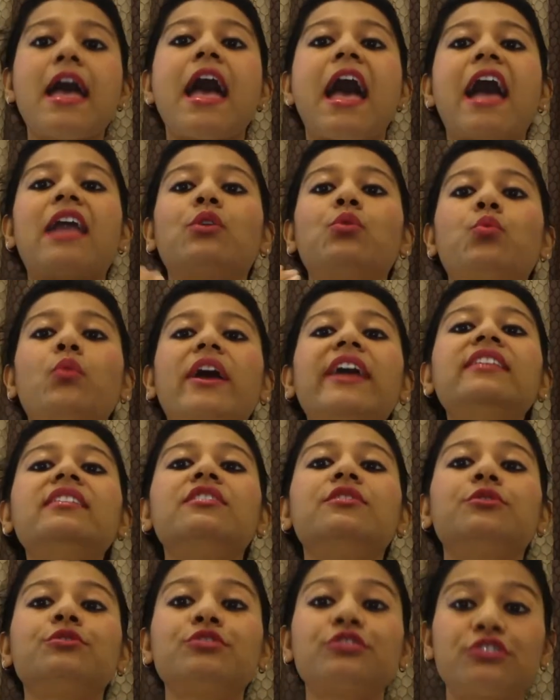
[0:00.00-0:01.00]
and when
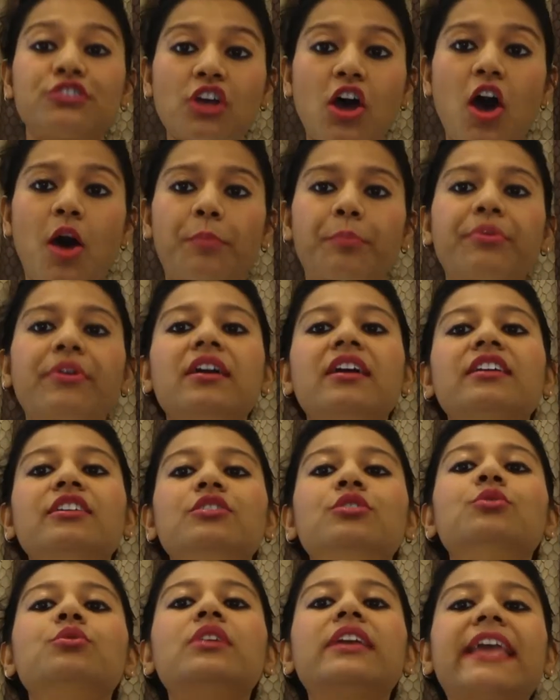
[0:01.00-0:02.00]
you stop,
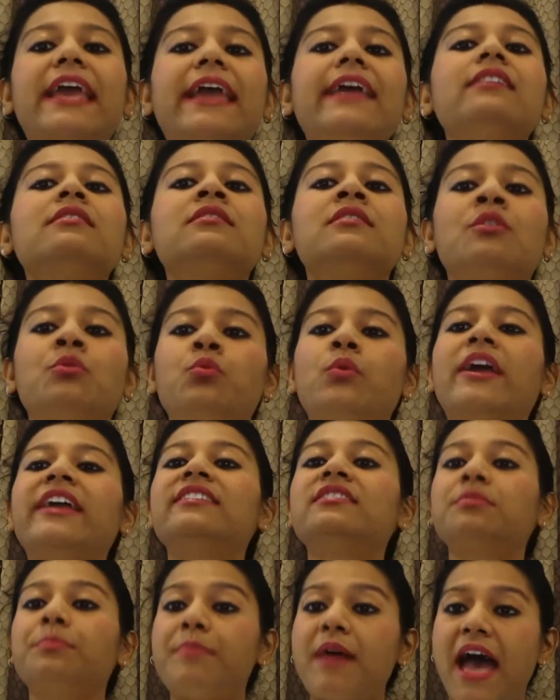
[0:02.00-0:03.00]
you gain the
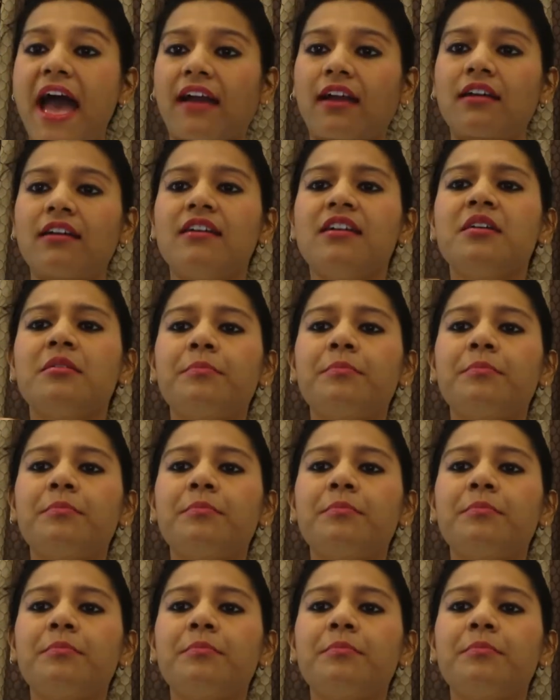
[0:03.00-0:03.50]
weight back